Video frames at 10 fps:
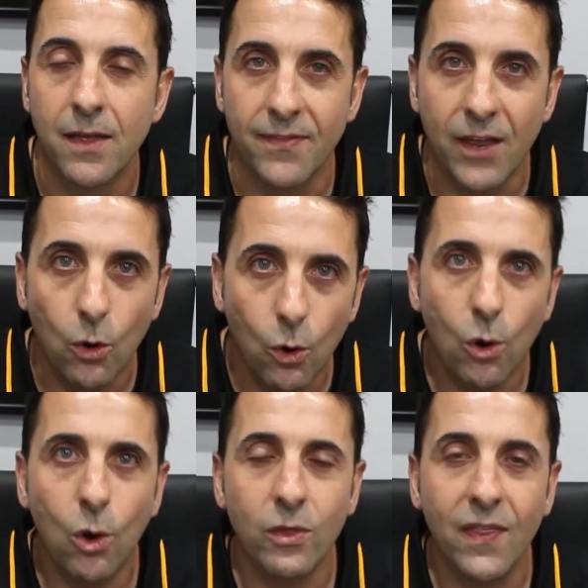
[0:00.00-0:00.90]
They're
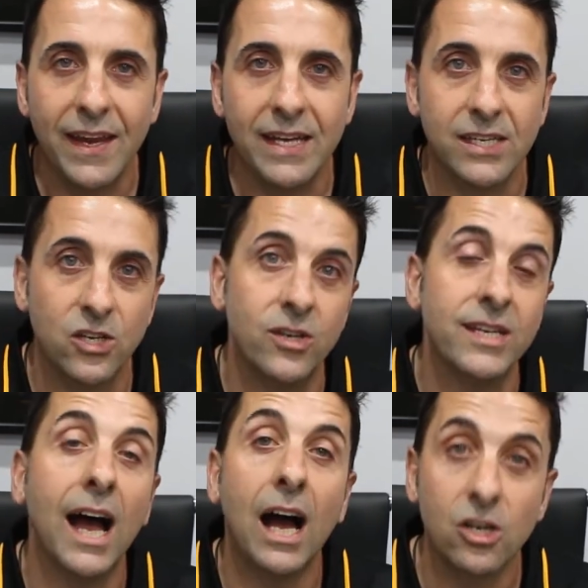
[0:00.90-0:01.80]
all the things that you need
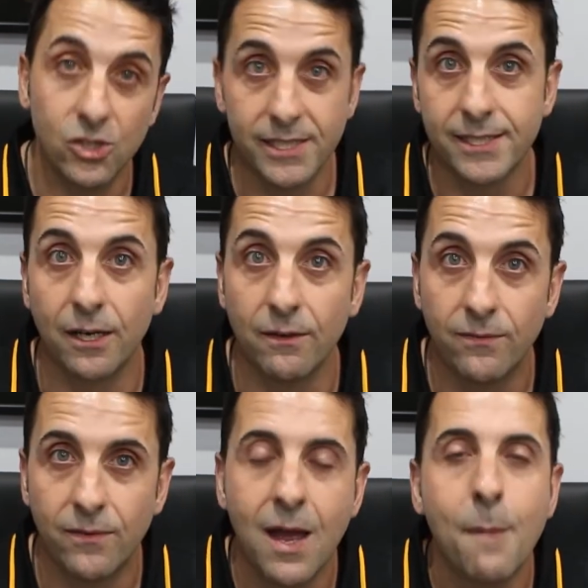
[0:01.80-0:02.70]
to ask
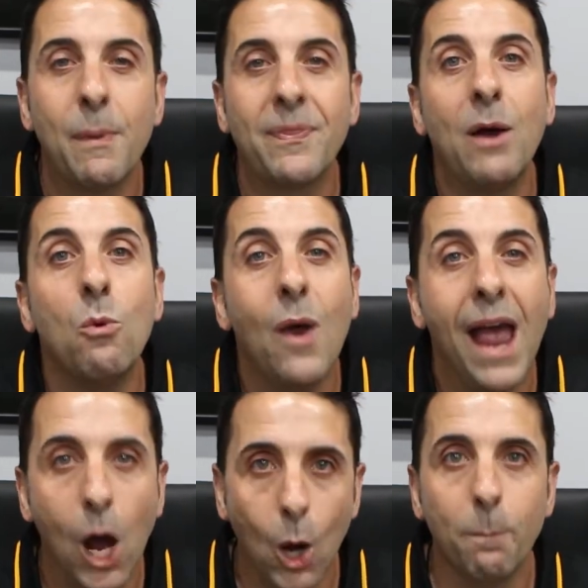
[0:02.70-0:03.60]
yourself, but that will
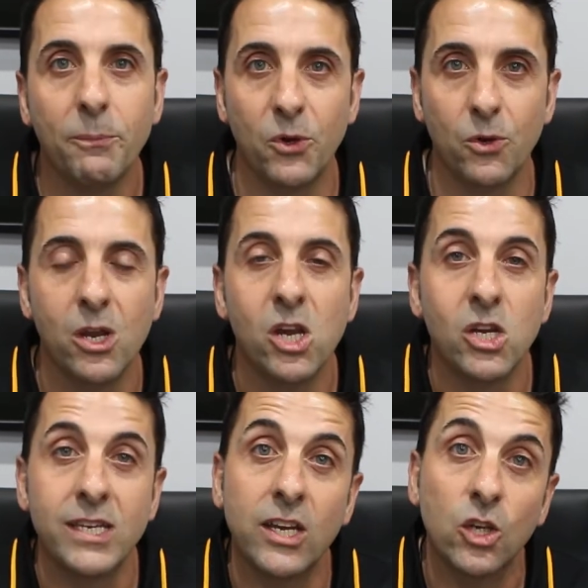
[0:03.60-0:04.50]
help you.
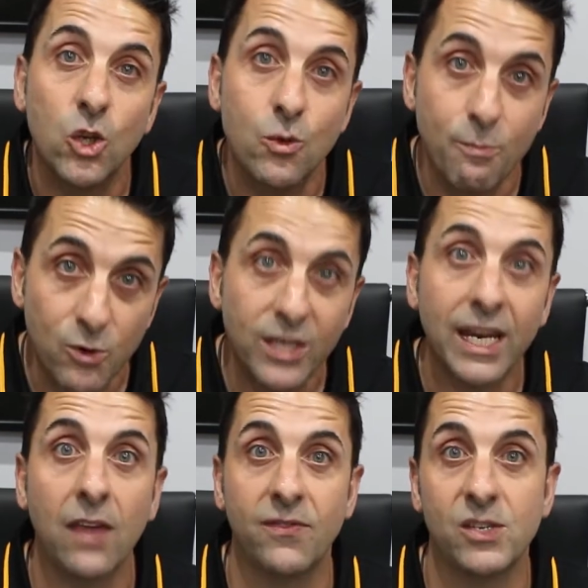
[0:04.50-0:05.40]
You need to
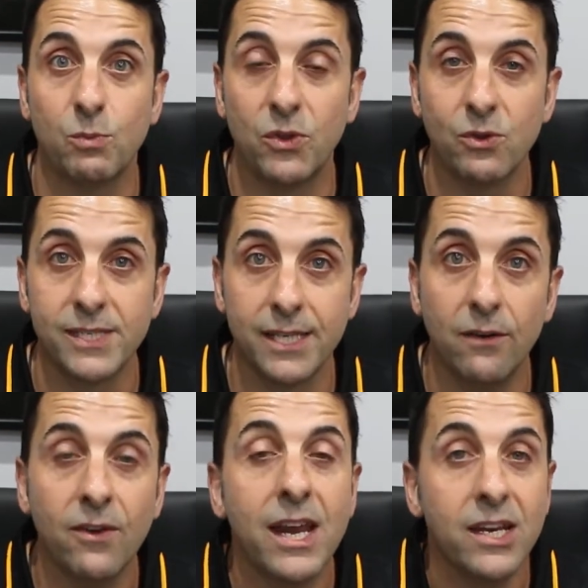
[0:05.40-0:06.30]
communicate this with
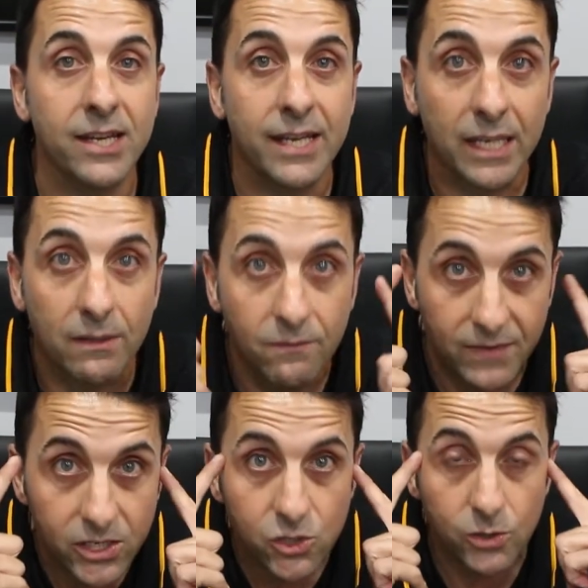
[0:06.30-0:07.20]
yourself. You need to
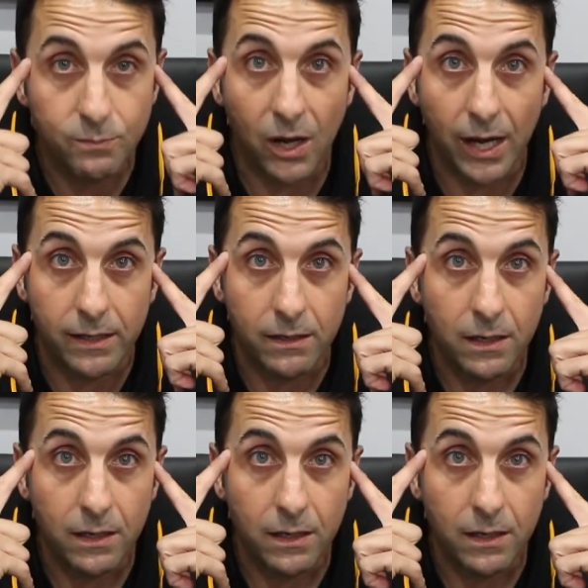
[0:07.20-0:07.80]
convince your mind.